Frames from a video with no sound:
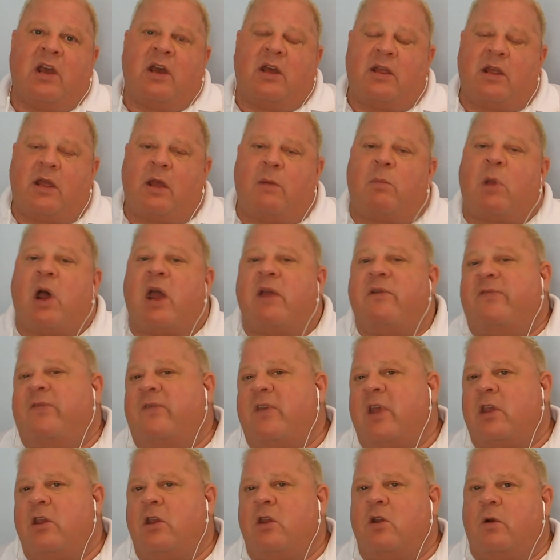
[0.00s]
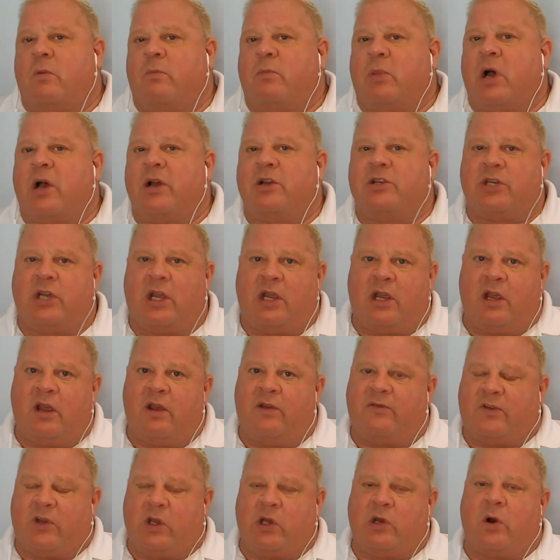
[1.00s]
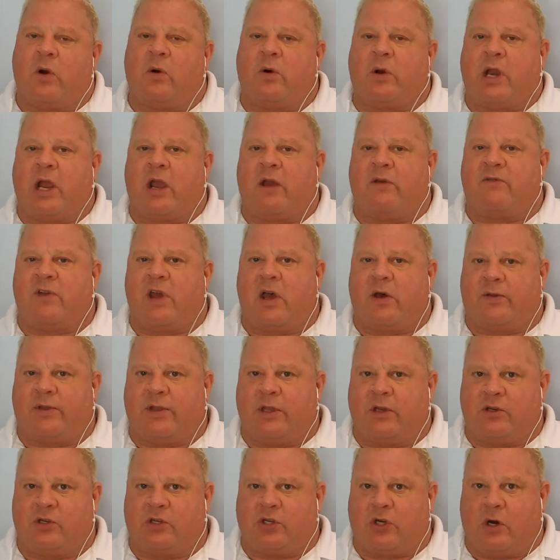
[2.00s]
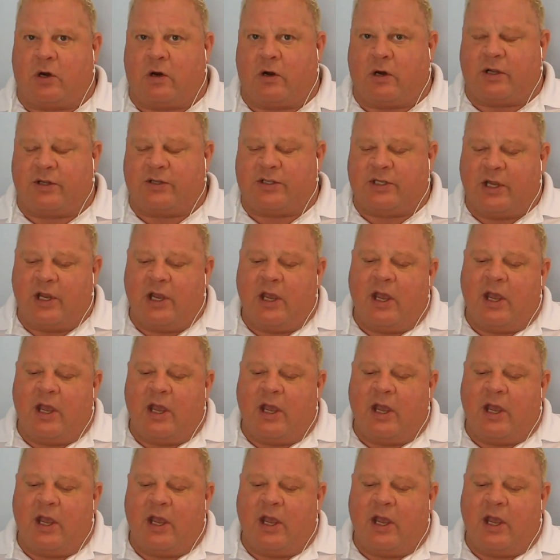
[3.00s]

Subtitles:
that might fit your budget if you don't have health insurance.